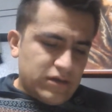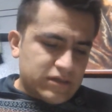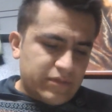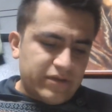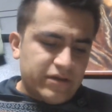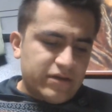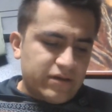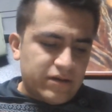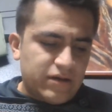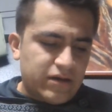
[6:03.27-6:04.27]
Some of
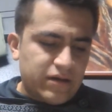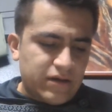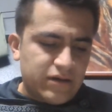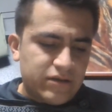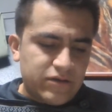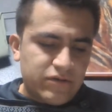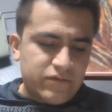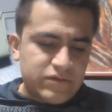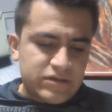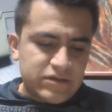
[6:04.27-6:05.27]
the
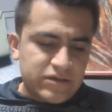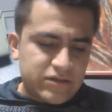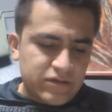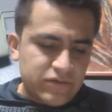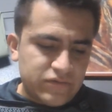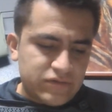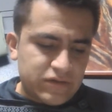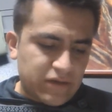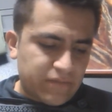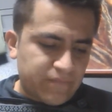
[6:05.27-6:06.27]
unknowns, just
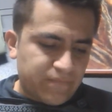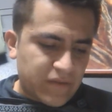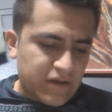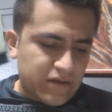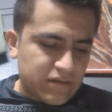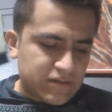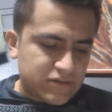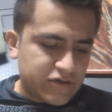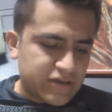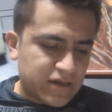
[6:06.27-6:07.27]
used
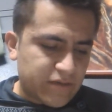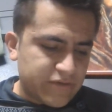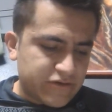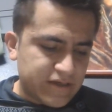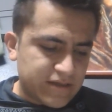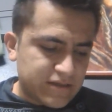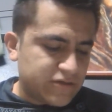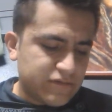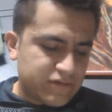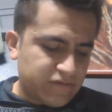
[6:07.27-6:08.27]
trigonometry
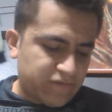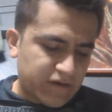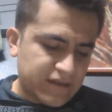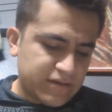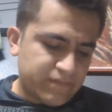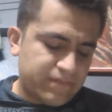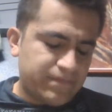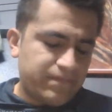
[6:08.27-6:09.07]
to find them,